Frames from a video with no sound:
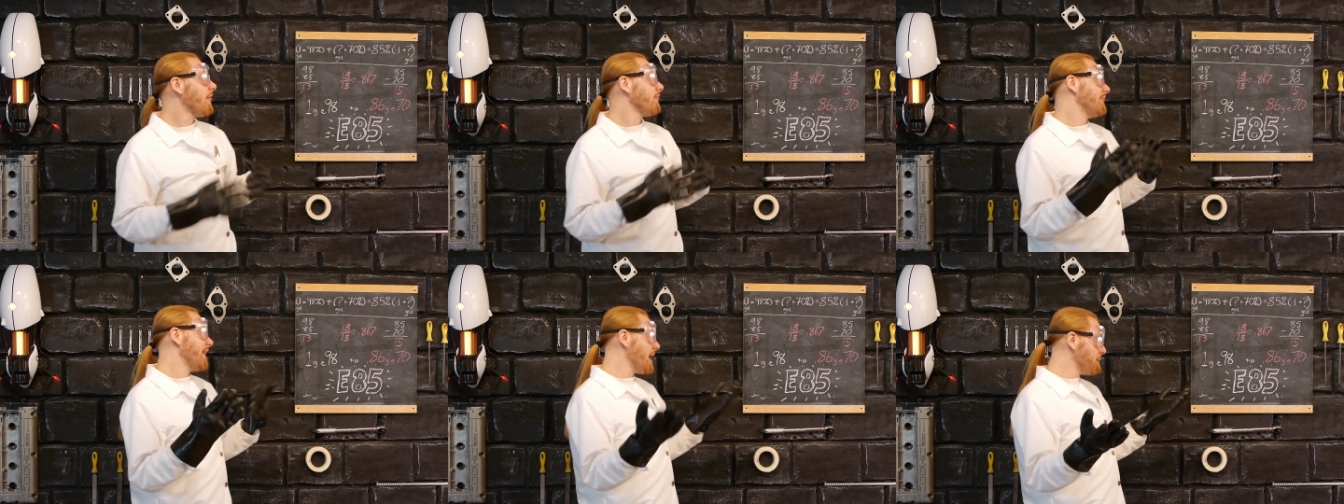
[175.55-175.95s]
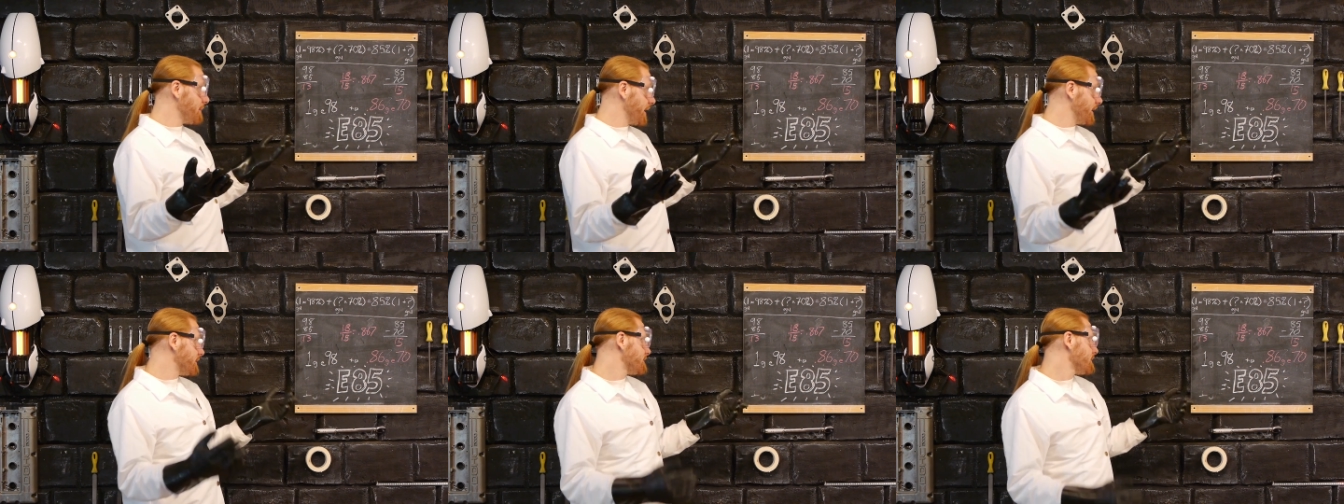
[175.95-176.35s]
That
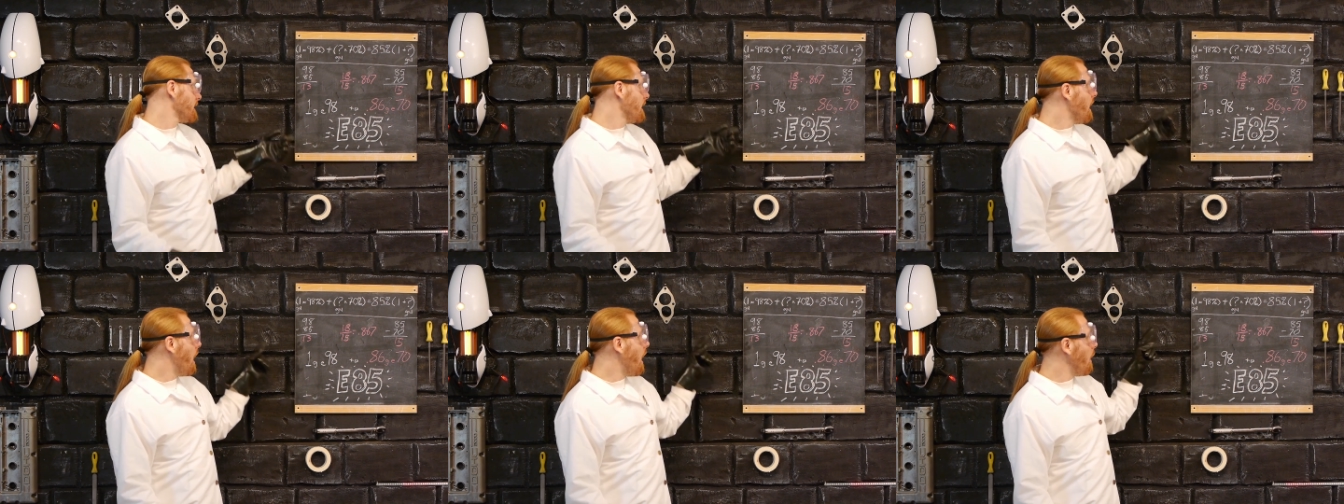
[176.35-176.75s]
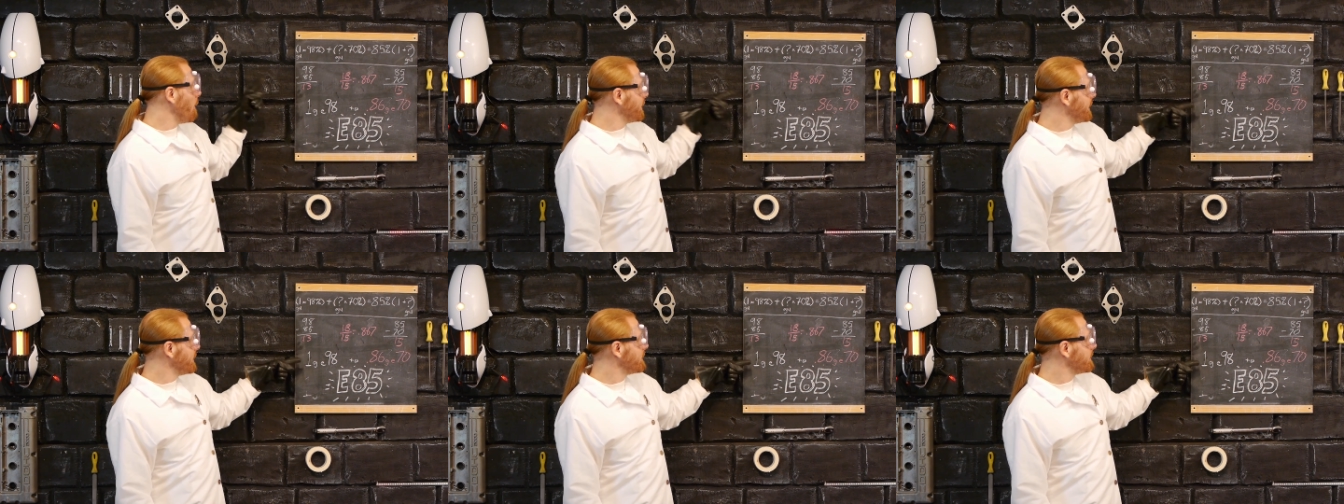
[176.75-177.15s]
means all we
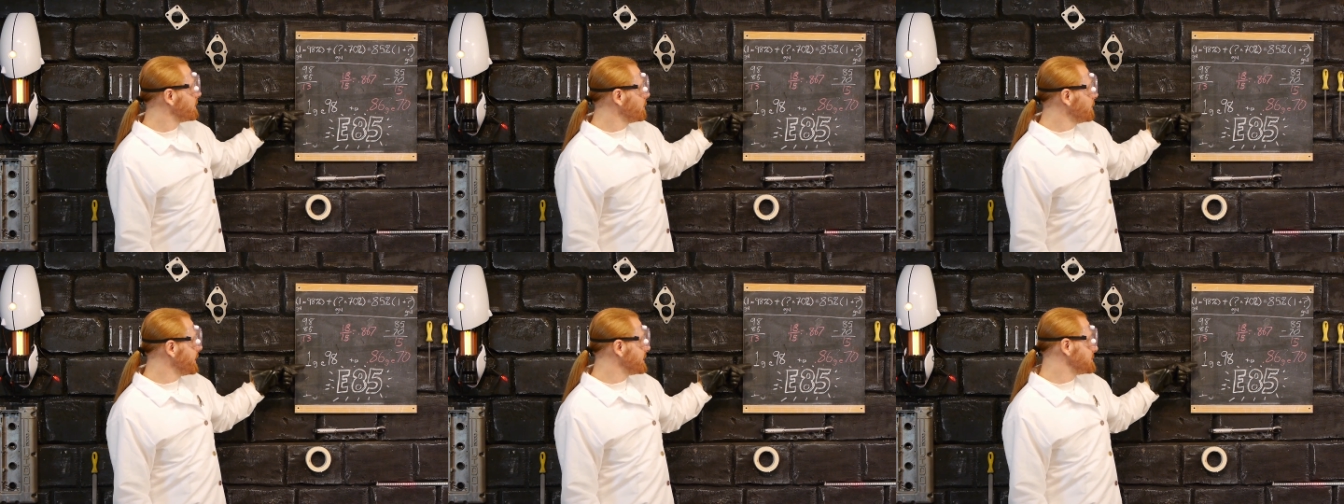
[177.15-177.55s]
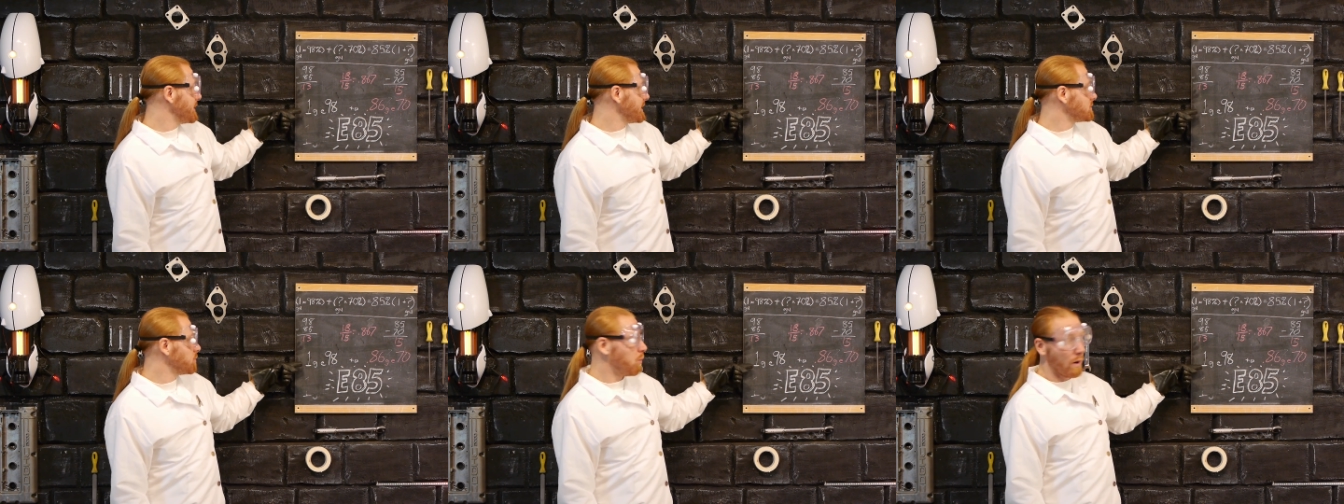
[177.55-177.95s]
need to do is
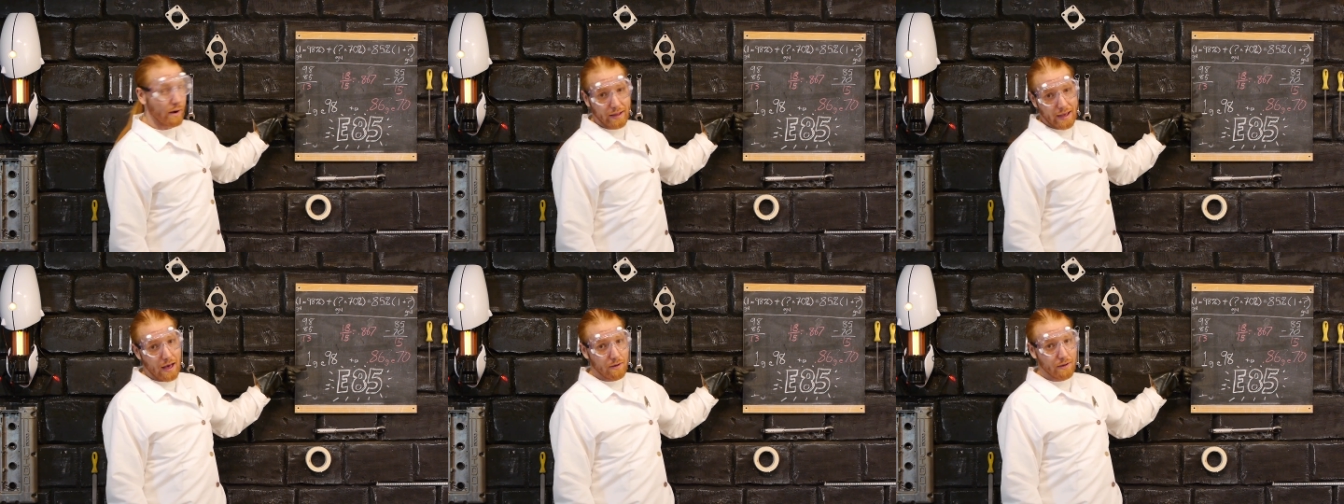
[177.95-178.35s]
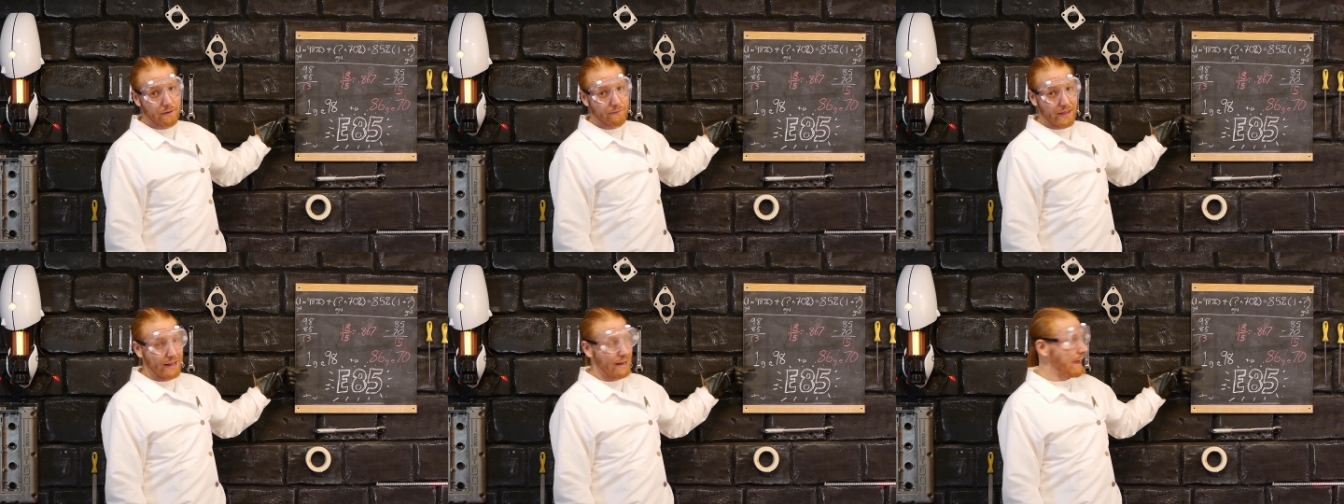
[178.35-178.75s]
mix 1 gallon of
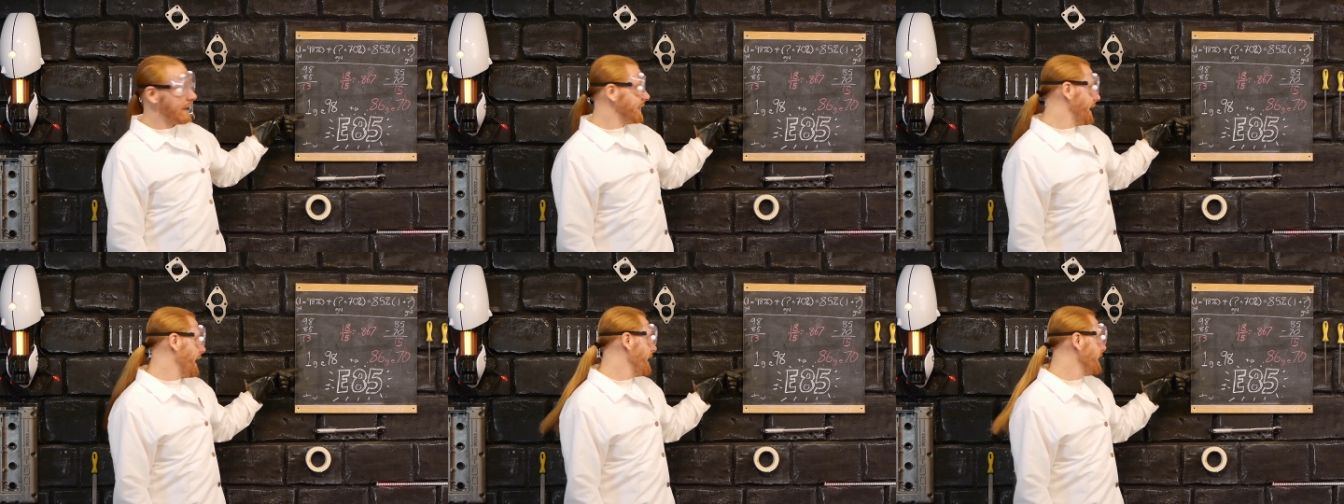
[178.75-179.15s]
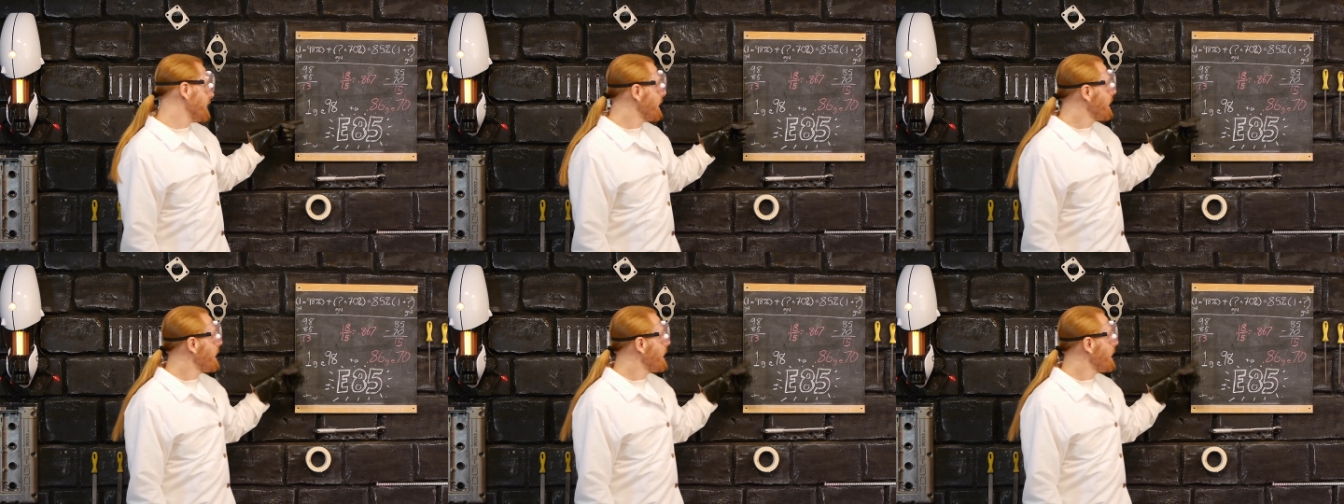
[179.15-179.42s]
E98